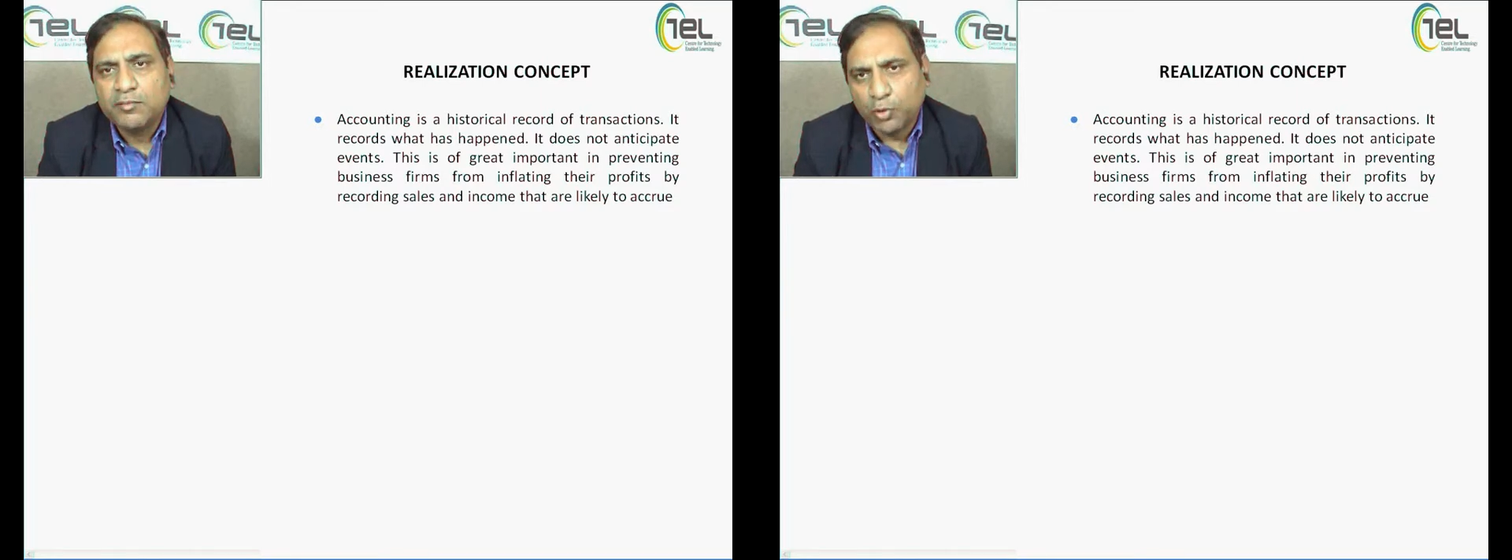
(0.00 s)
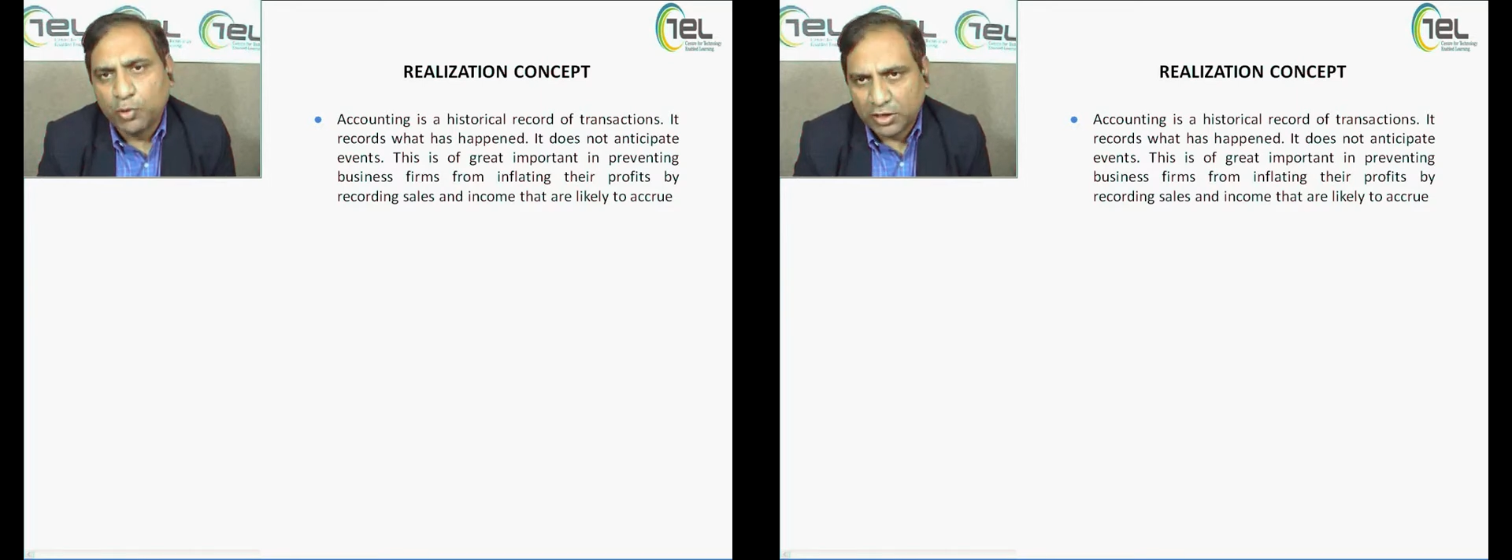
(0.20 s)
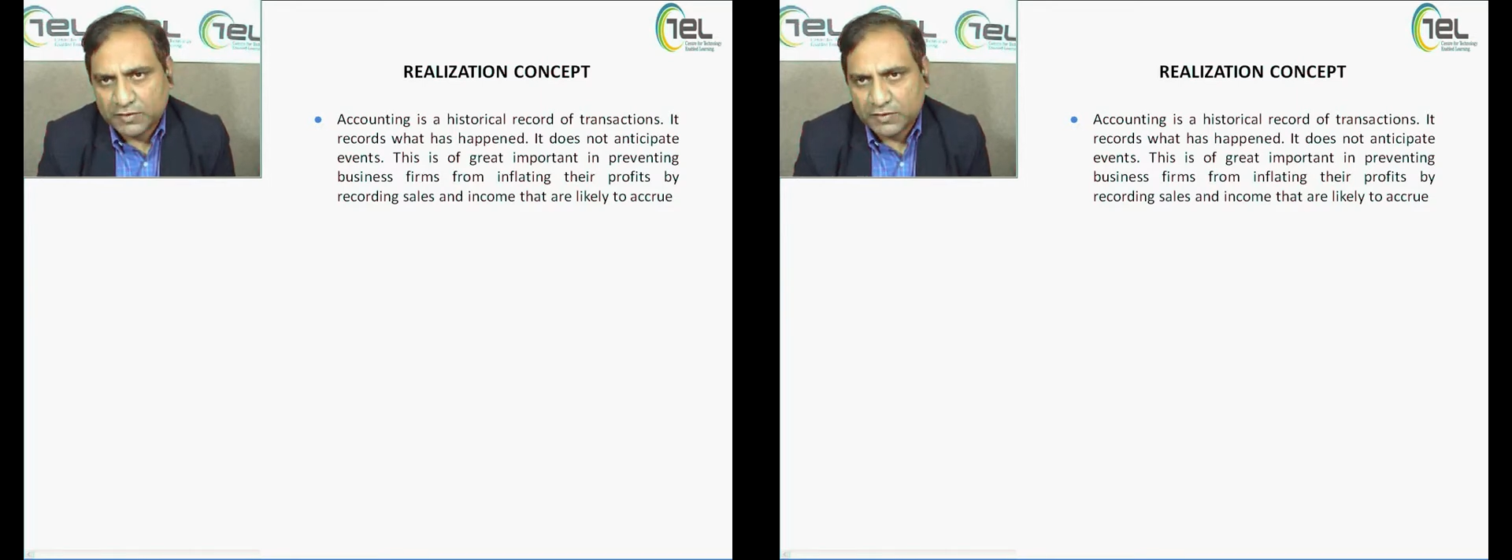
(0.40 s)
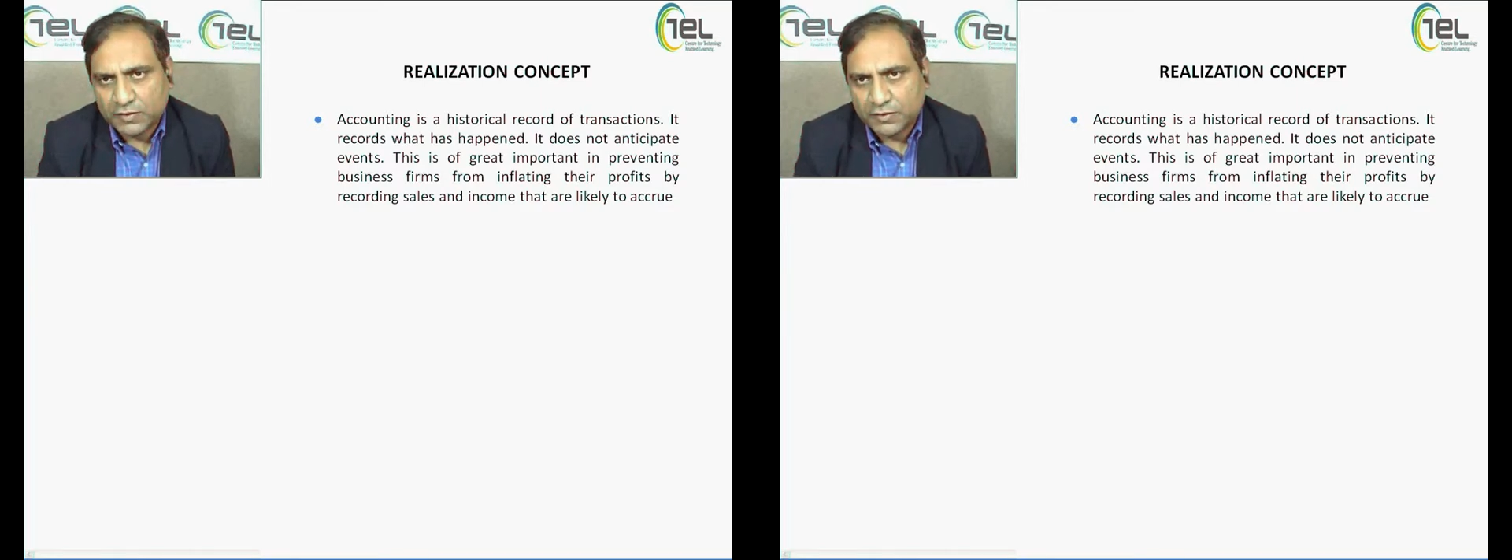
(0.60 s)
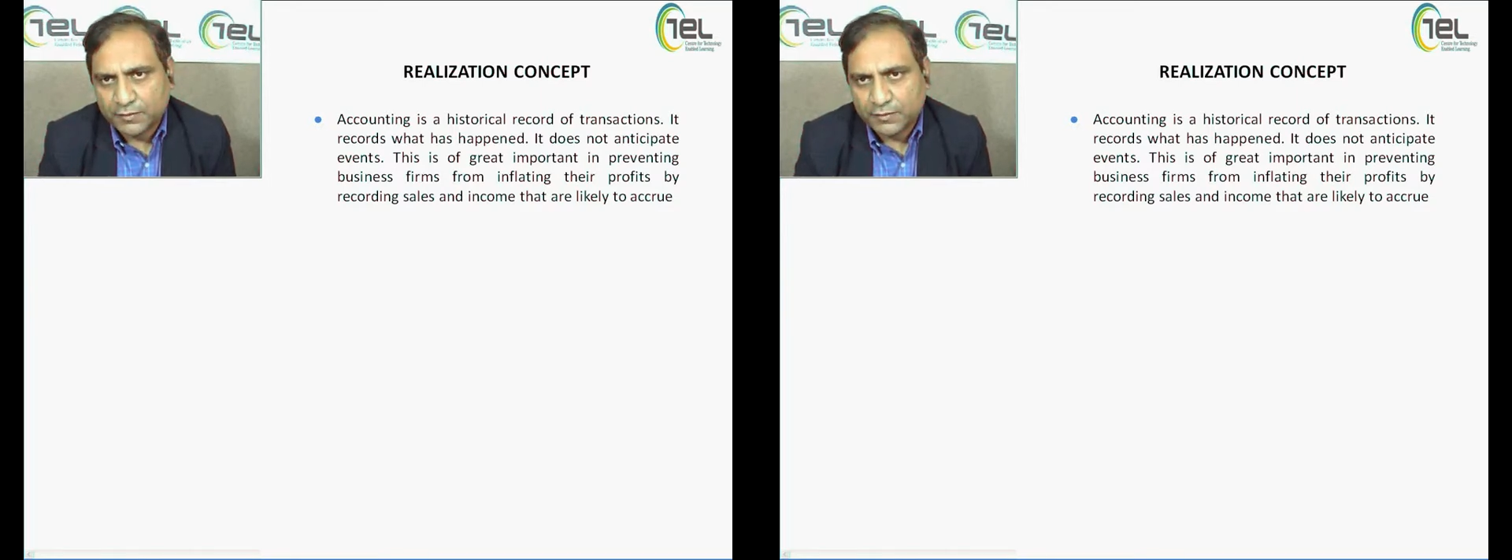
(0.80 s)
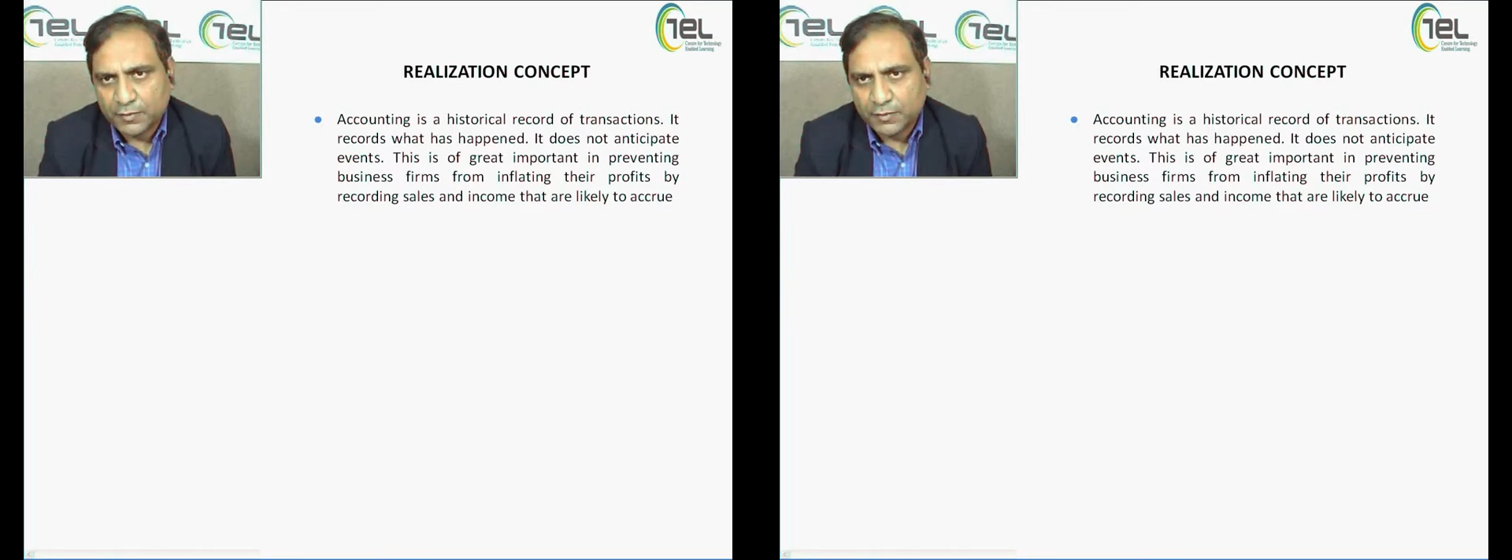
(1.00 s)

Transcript: policies.